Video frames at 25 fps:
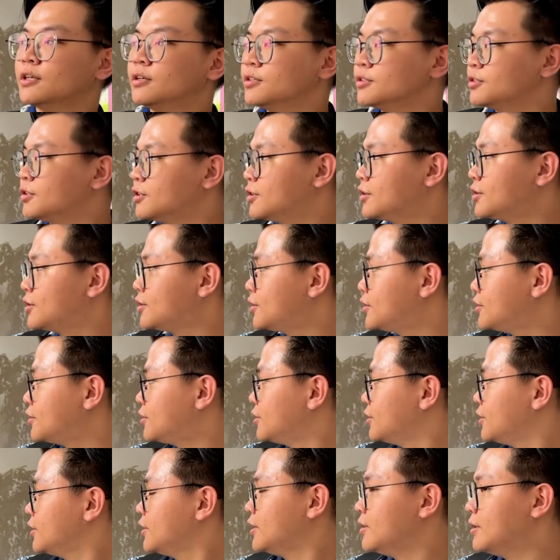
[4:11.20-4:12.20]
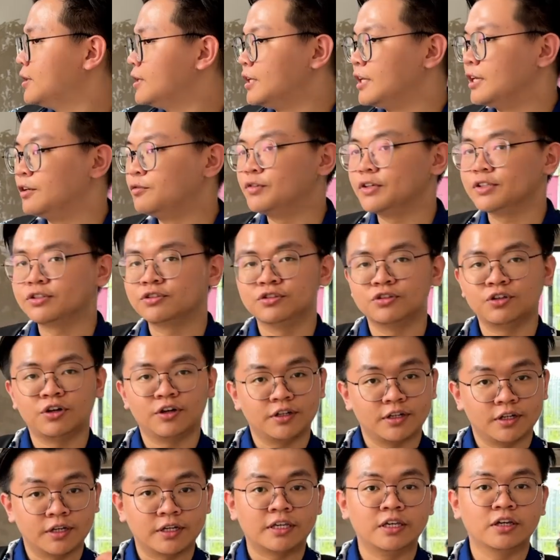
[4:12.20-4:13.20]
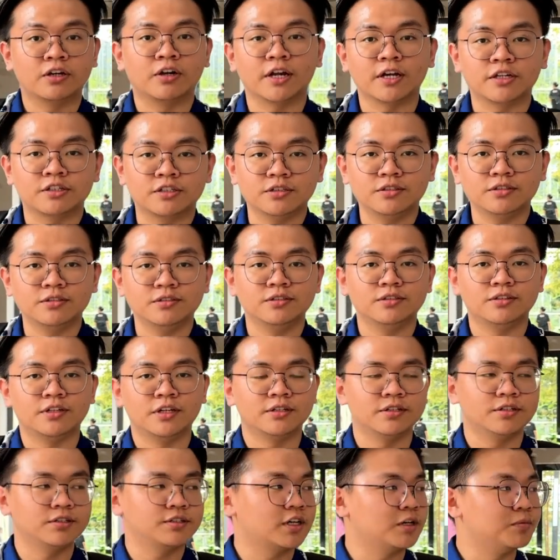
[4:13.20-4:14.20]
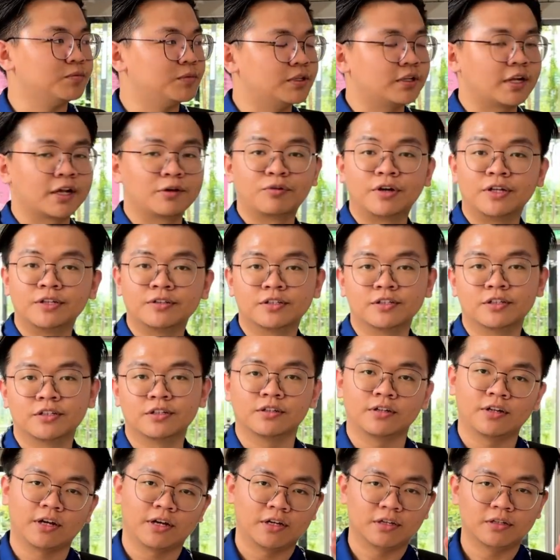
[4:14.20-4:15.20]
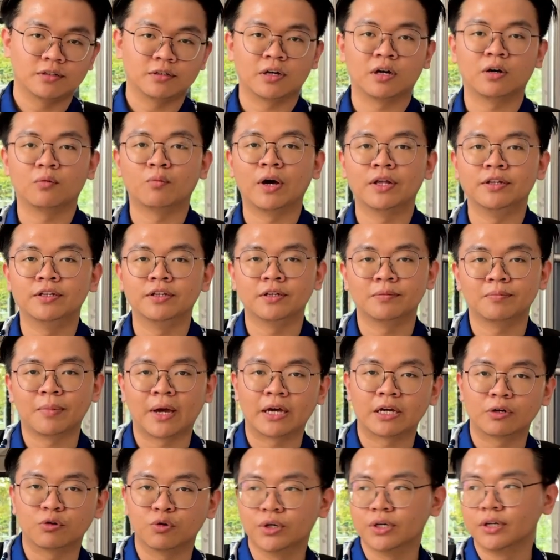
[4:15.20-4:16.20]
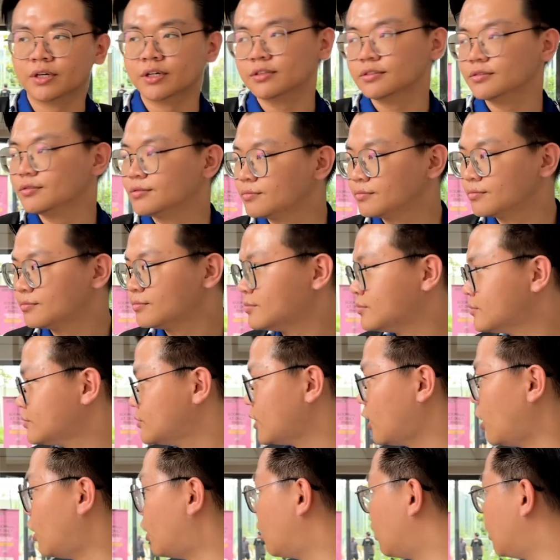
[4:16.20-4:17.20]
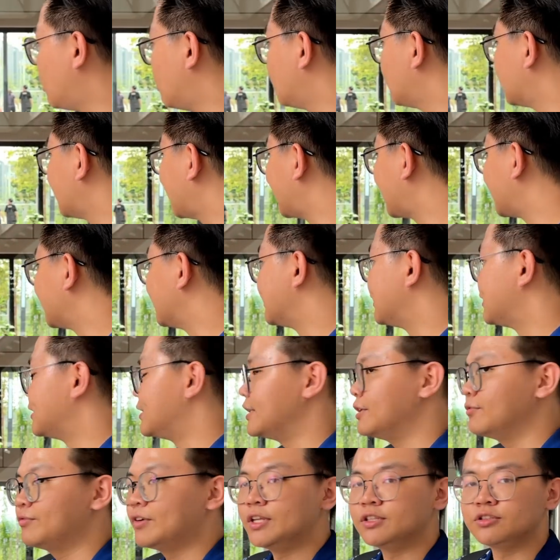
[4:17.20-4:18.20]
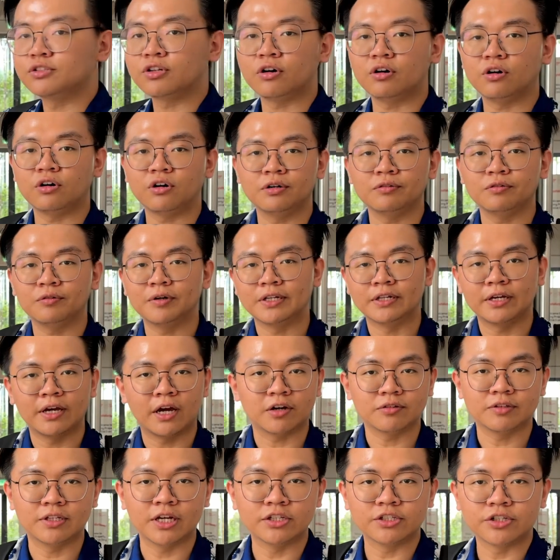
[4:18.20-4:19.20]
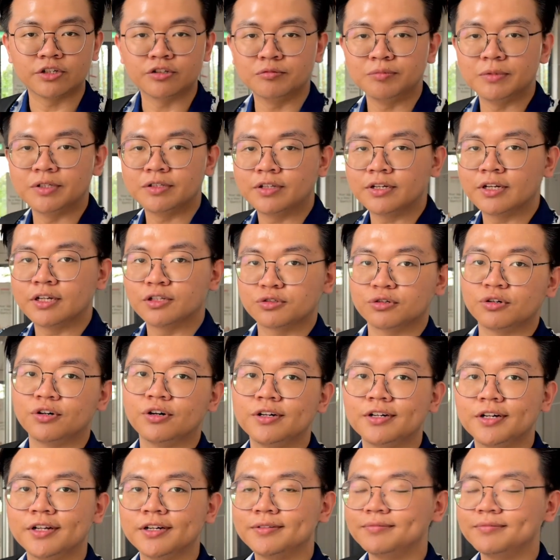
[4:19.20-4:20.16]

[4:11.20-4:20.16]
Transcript: So if it's not a key collection, then this can be rented like a wedding banquet, or events hall where they held their general meeting and so on.